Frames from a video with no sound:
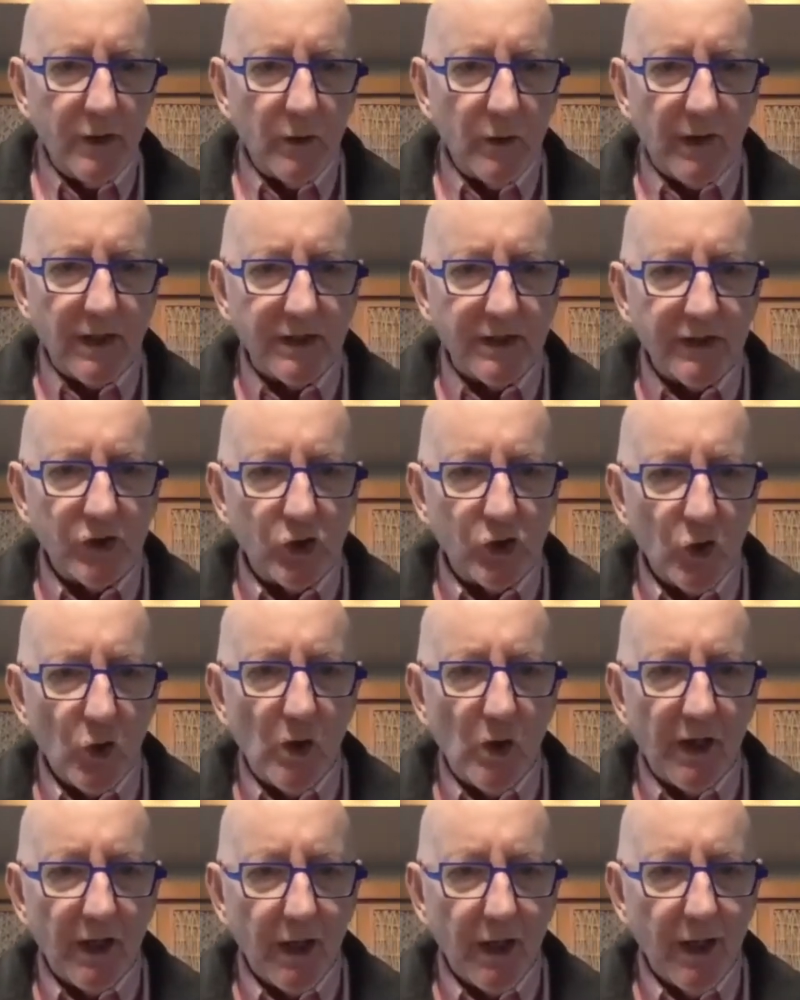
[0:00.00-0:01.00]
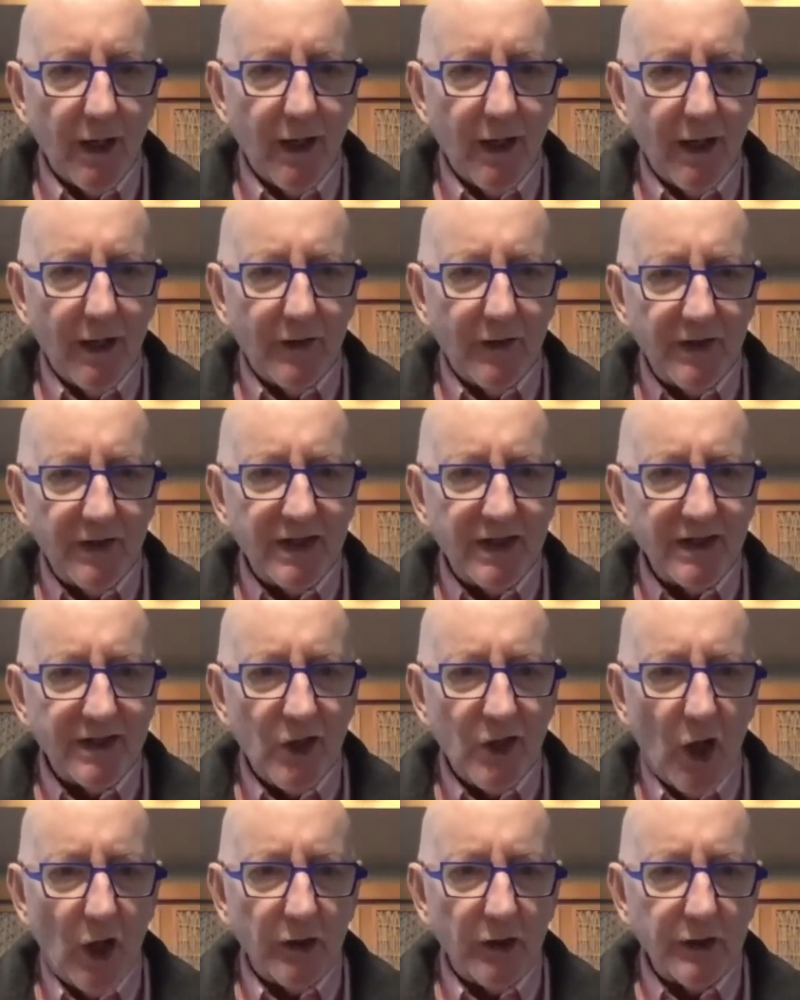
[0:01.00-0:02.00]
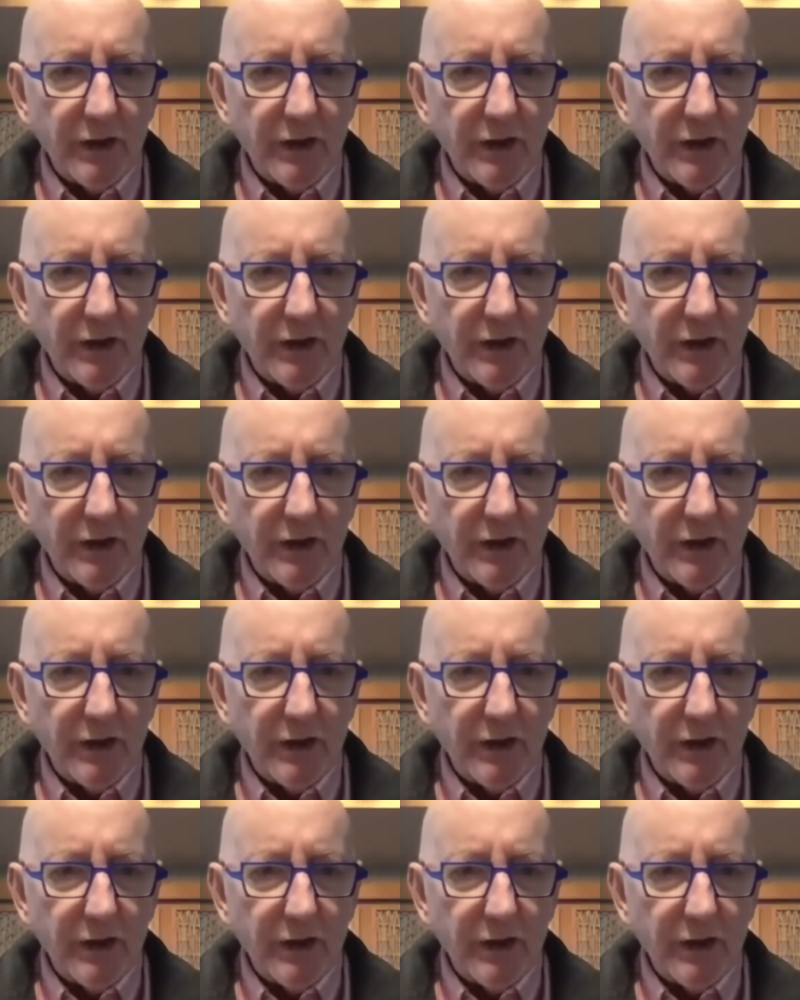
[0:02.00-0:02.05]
Surely this is not